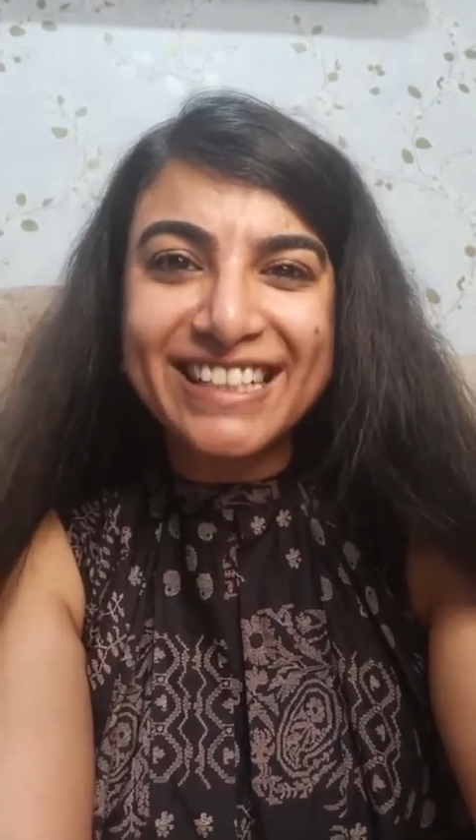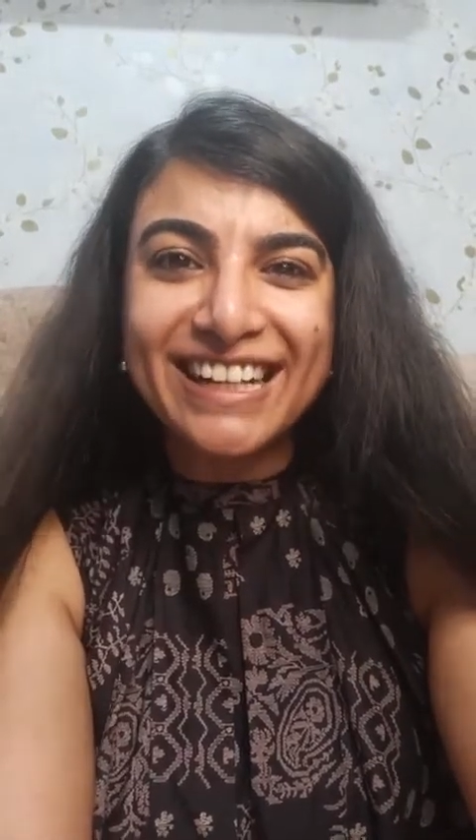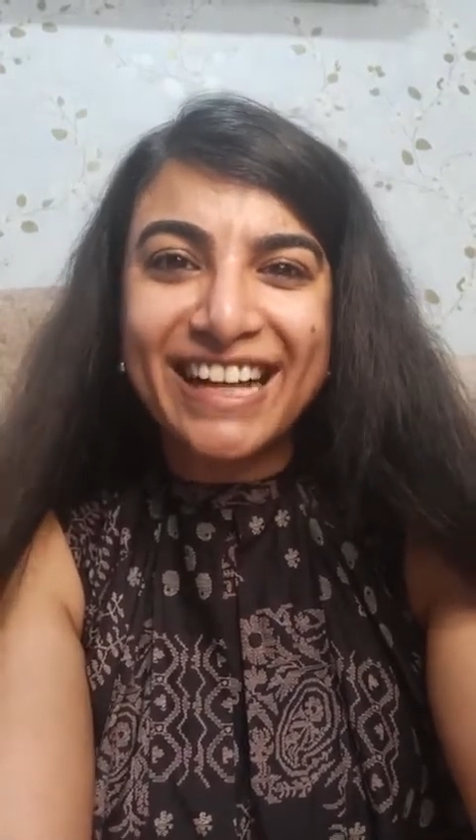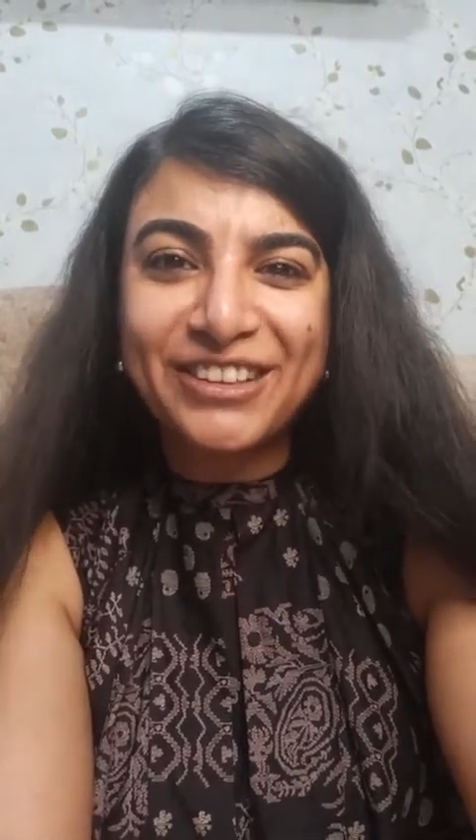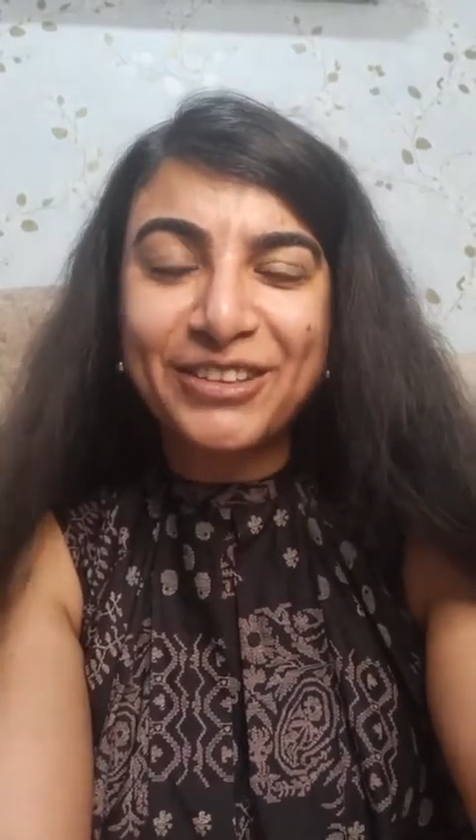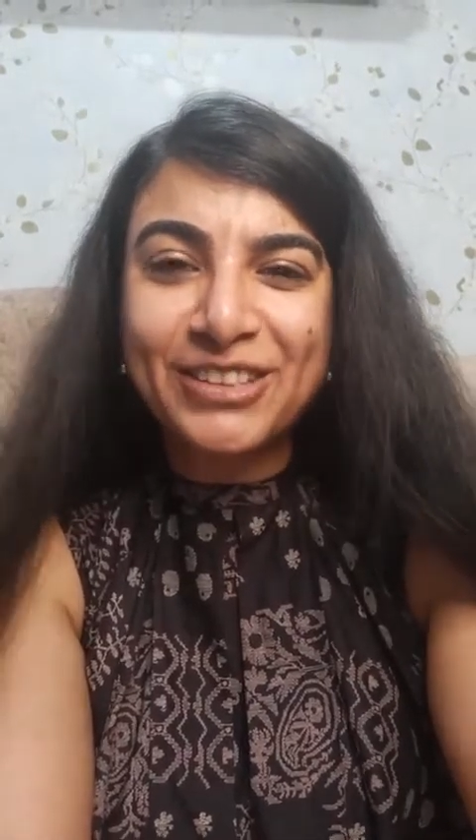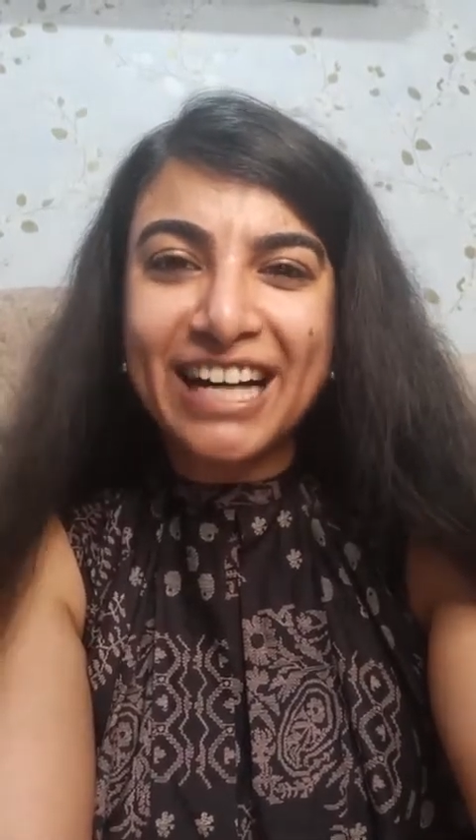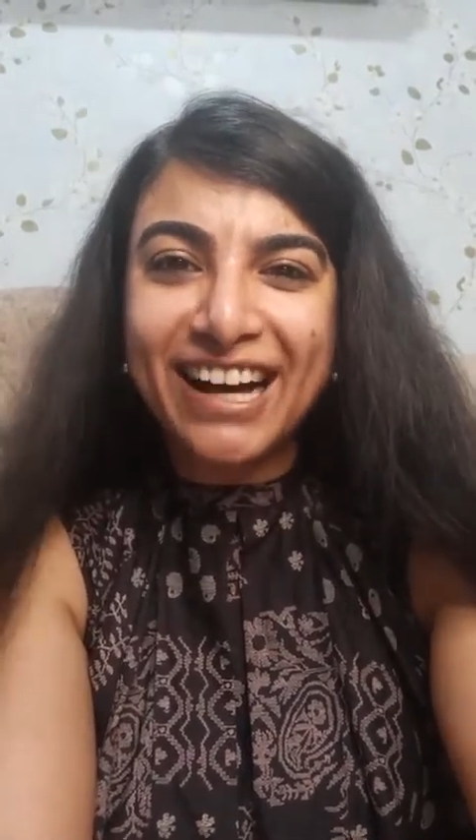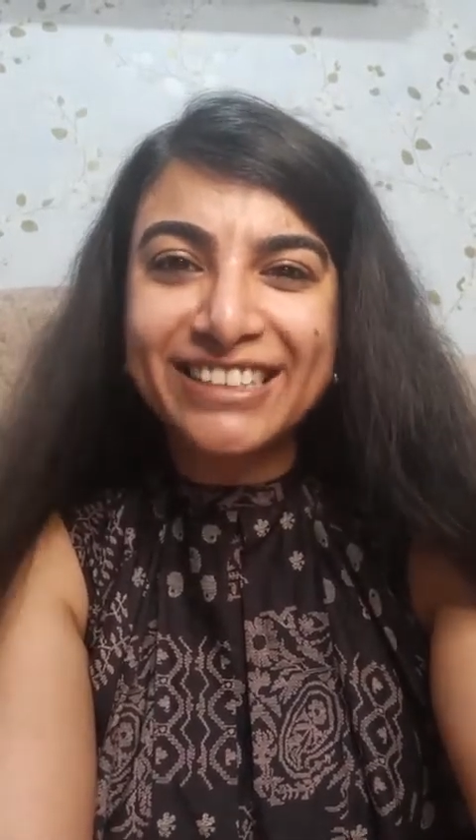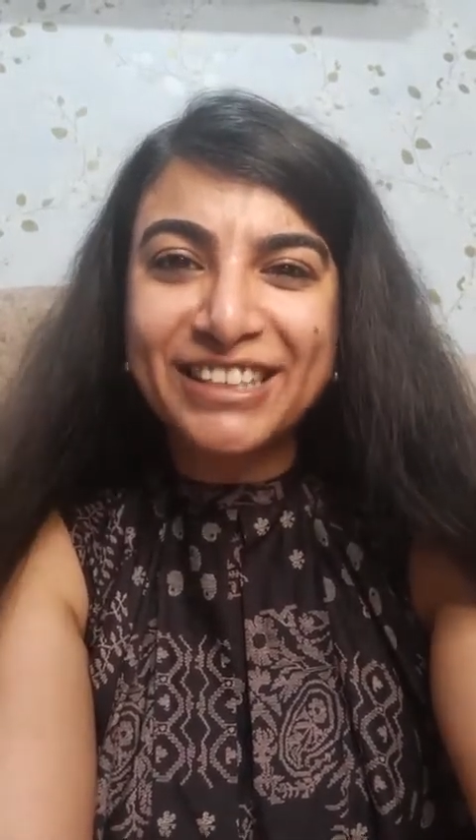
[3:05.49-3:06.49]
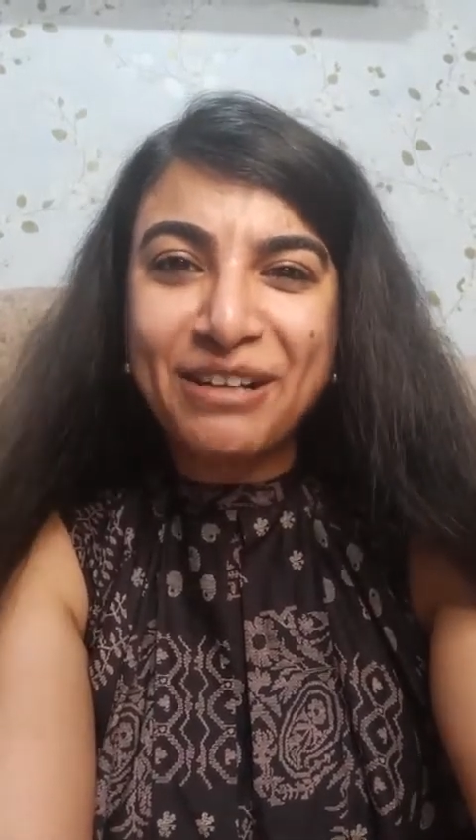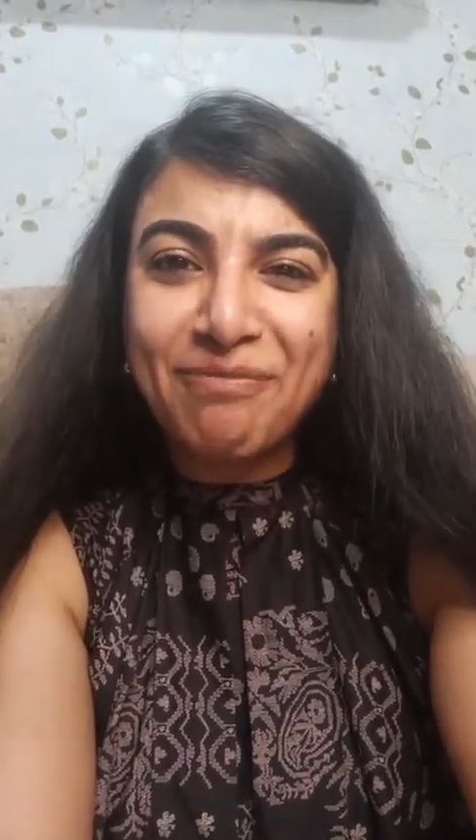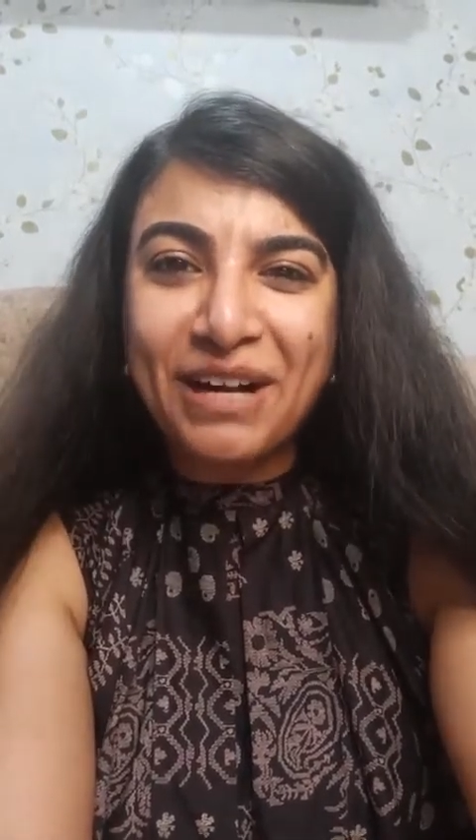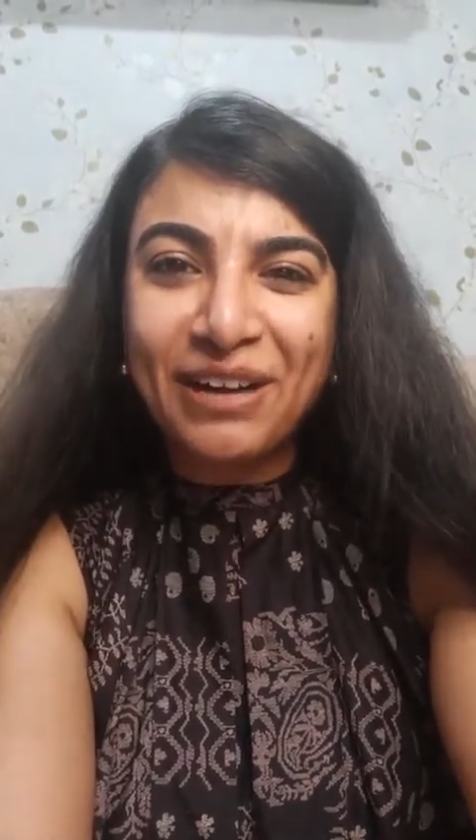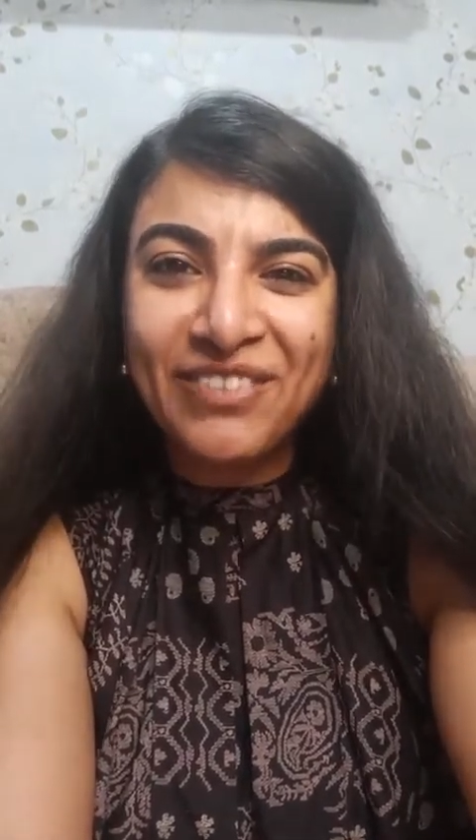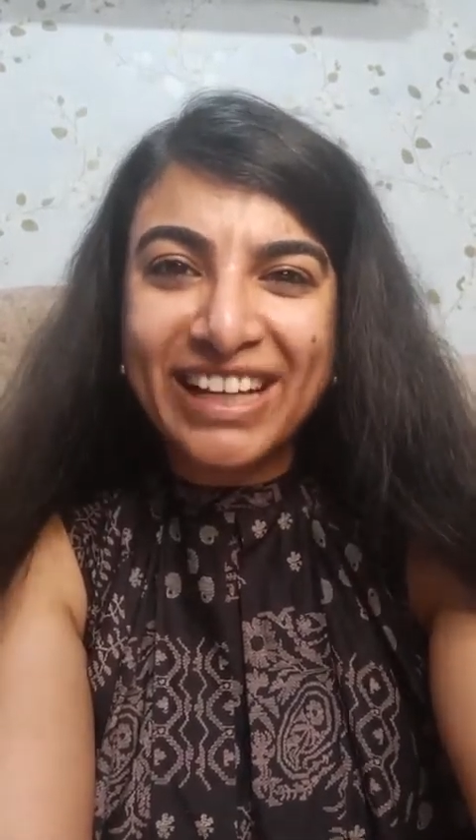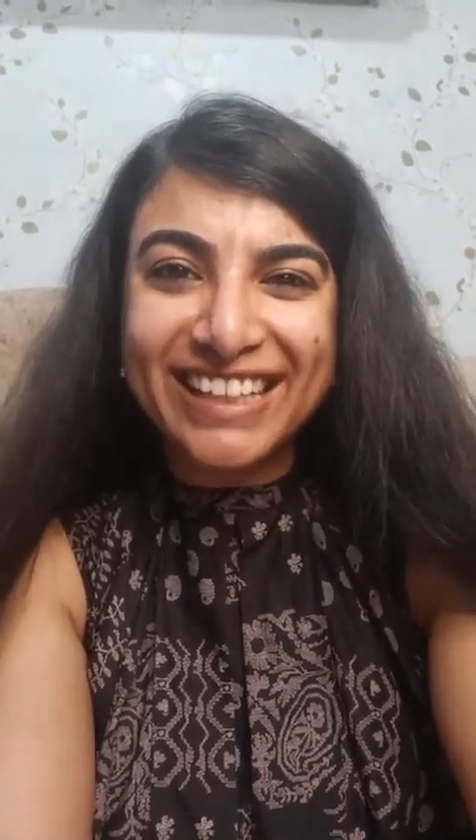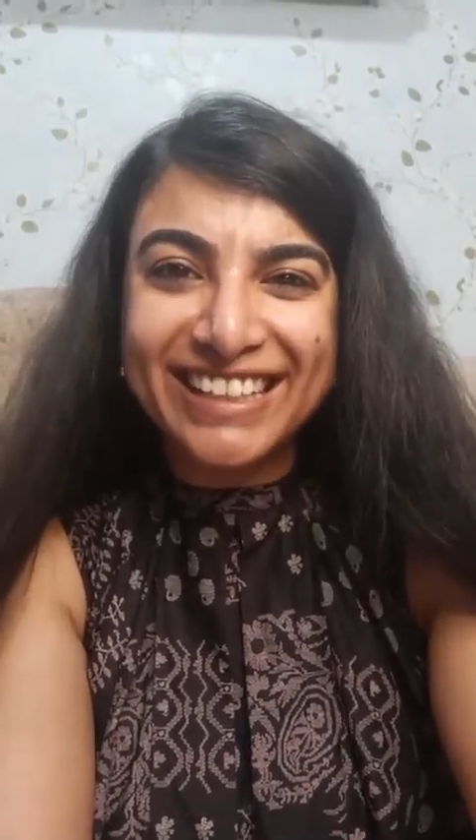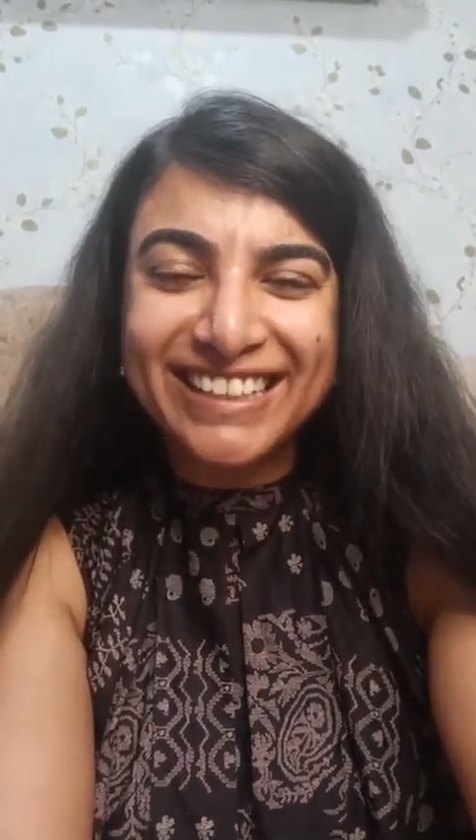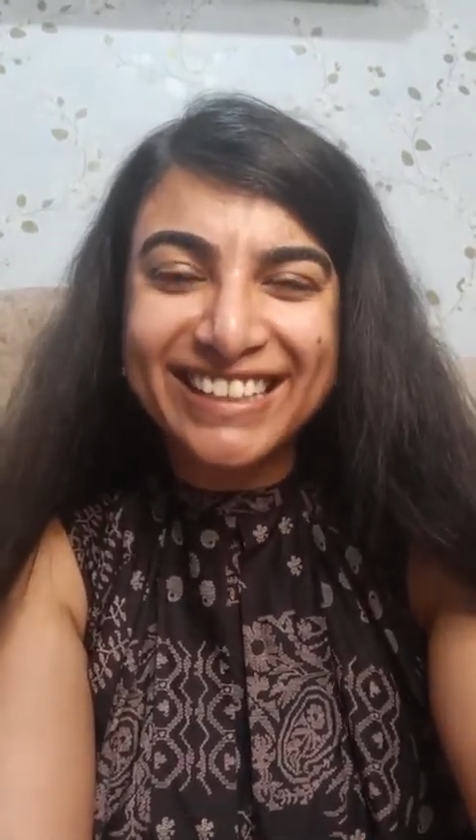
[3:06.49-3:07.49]
and let those hearts keep
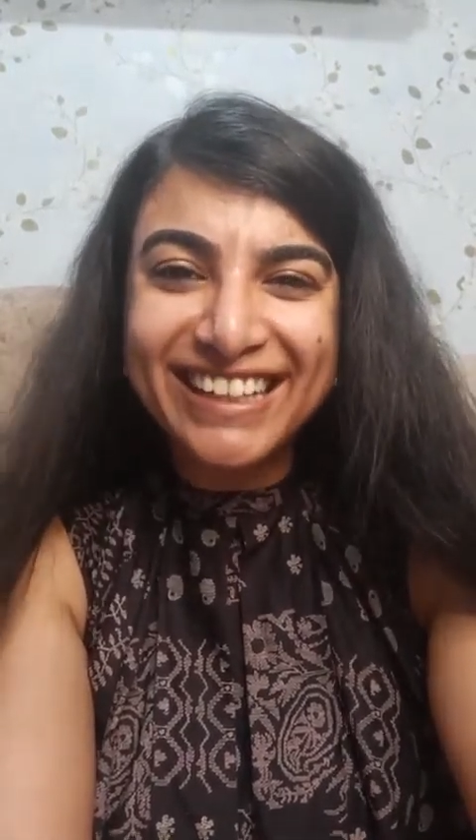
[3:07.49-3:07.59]
coming.